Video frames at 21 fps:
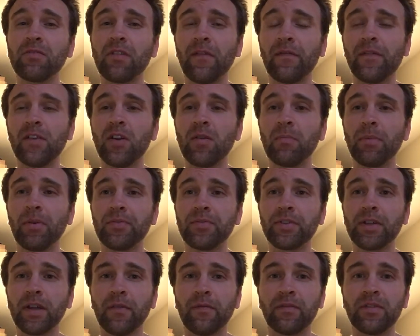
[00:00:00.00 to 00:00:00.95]
I feel
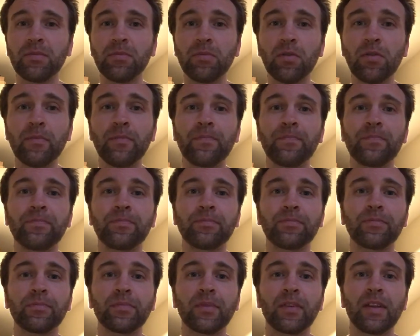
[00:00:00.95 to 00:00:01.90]
most comfortable.
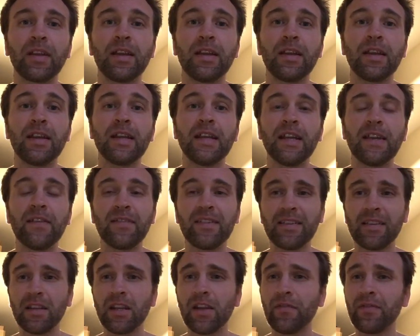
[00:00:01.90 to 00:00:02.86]
If
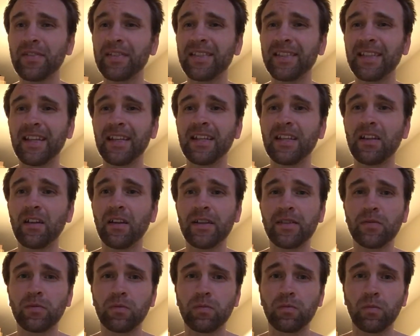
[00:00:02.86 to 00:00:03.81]
there's any other skinny
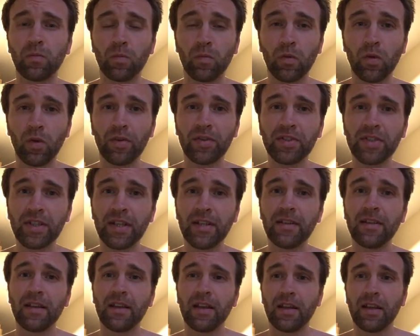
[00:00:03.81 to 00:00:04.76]
guys
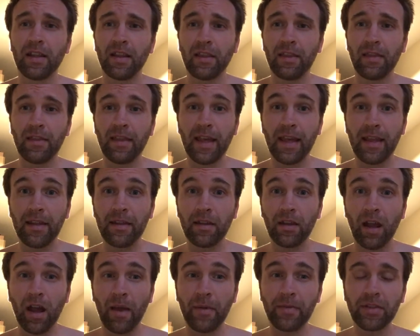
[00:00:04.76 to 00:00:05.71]
watching,
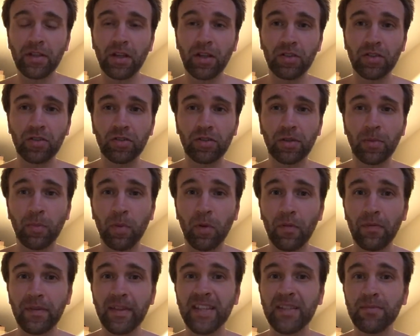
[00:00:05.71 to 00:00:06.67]
then I've touched
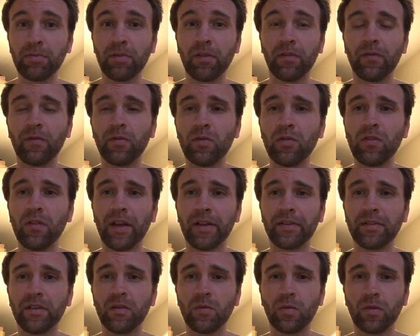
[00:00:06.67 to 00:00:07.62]
upon this before, that I
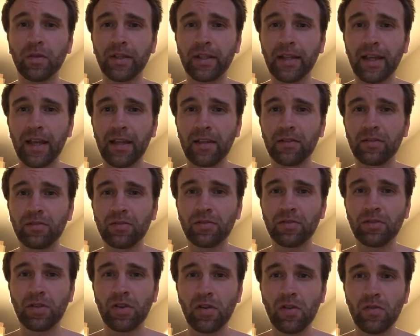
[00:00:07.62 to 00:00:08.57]
don't want to get
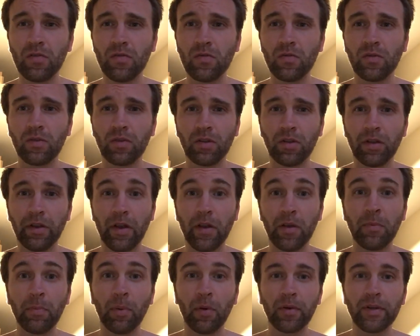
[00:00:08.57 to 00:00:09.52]
too low
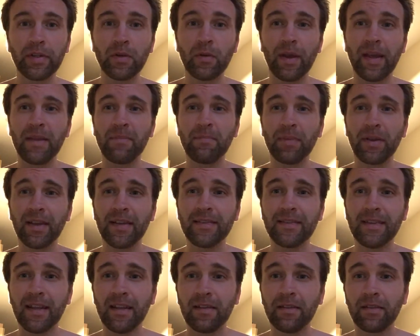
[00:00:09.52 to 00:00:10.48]
body weight, because
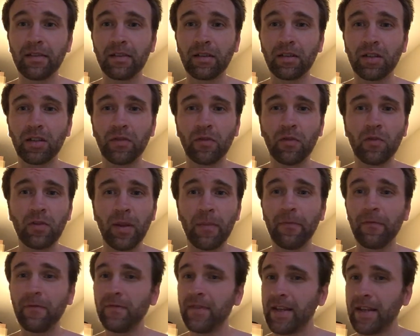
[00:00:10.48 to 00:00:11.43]
then kind of all them
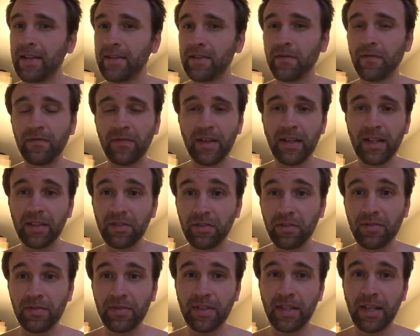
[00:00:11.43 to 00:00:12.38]
feelings of feeling
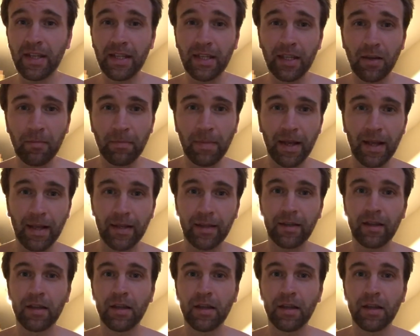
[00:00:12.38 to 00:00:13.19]
too skinny come back.